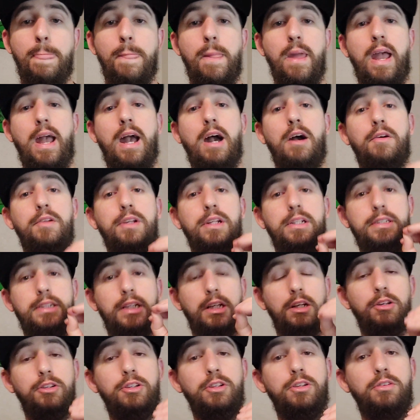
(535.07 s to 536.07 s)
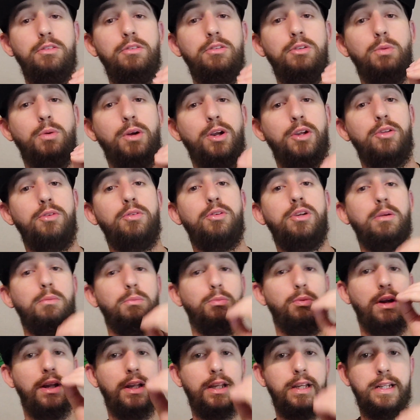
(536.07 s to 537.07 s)
how to tell you to where you can
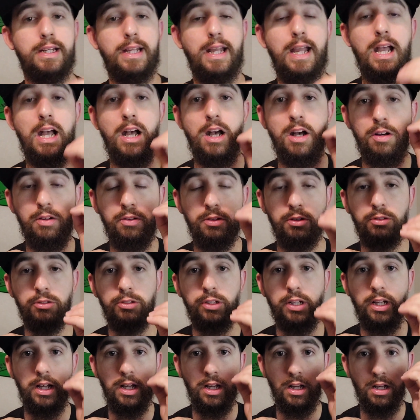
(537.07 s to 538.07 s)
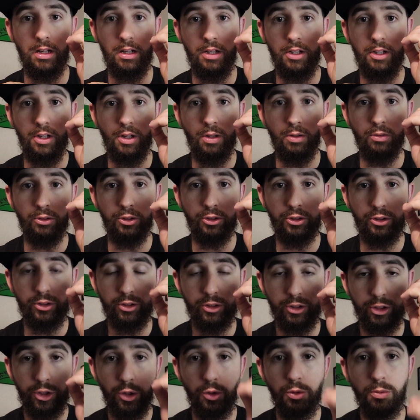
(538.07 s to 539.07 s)
break it down on, on
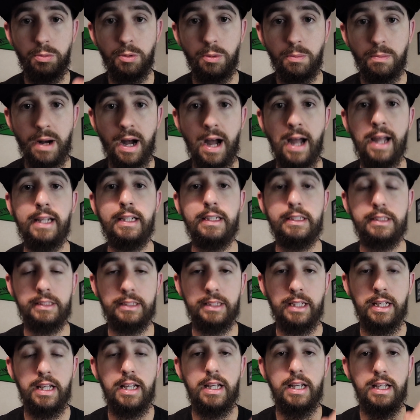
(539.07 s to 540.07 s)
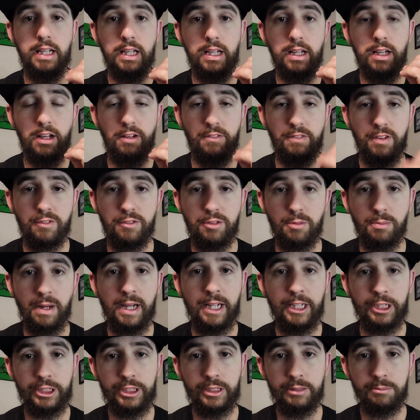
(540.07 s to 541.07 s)
chewable bites of
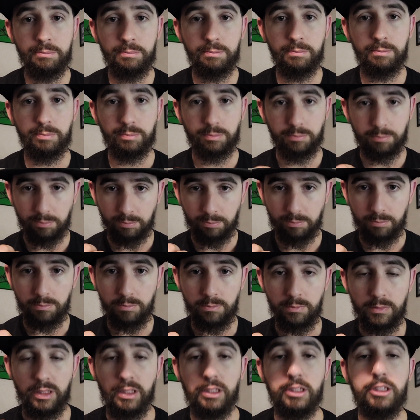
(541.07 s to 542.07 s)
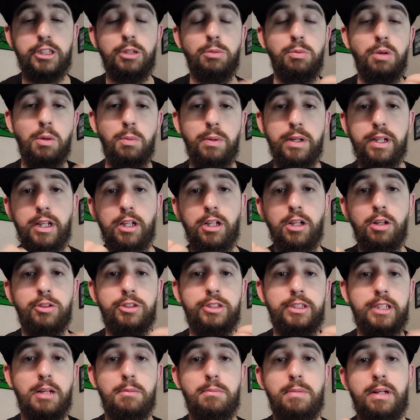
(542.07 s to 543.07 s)
information to where we can go
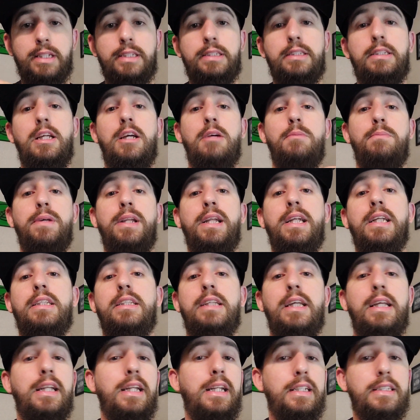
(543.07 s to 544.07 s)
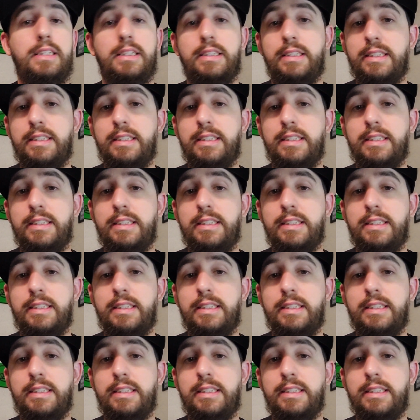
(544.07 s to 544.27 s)
step by step, and it's a